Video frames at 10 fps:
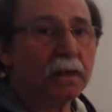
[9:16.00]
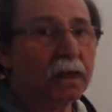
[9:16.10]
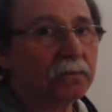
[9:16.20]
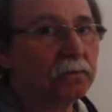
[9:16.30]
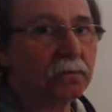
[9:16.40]

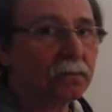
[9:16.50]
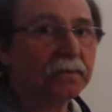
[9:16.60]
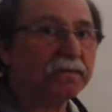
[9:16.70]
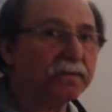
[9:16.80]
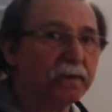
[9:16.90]
And you know
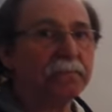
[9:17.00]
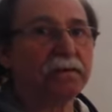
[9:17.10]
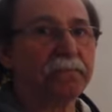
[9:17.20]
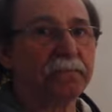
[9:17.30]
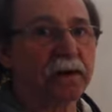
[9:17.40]
that
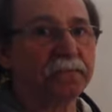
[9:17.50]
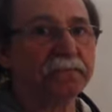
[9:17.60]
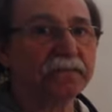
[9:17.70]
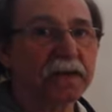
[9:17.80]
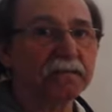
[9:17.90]
75
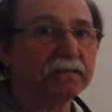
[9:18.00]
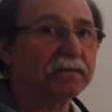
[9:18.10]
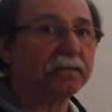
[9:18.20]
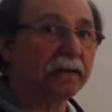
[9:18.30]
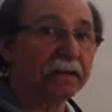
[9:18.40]

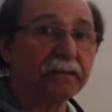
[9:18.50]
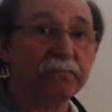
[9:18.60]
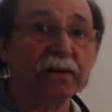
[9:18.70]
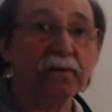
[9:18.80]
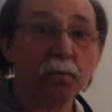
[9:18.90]
cents is like
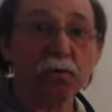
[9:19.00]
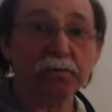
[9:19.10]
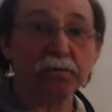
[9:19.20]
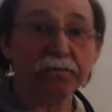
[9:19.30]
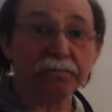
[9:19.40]
3
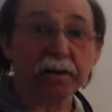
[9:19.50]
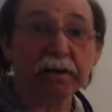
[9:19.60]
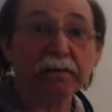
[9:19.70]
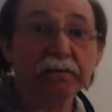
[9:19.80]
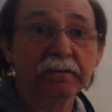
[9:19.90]
quarters,
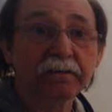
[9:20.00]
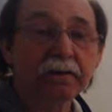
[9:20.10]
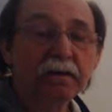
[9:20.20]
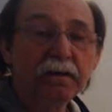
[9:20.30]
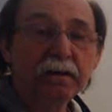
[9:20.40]
right?
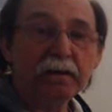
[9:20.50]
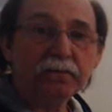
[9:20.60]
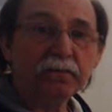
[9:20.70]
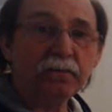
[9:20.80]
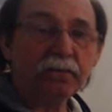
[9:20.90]

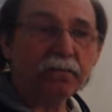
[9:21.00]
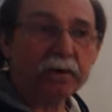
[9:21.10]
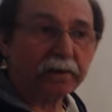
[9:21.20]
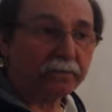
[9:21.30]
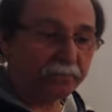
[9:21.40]
So
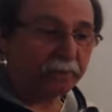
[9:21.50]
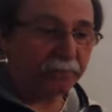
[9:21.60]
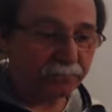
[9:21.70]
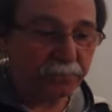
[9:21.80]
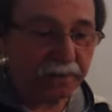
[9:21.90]
I could
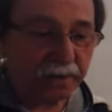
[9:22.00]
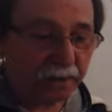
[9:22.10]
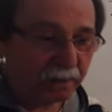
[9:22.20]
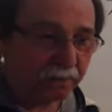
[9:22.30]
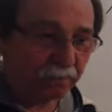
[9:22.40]
take 3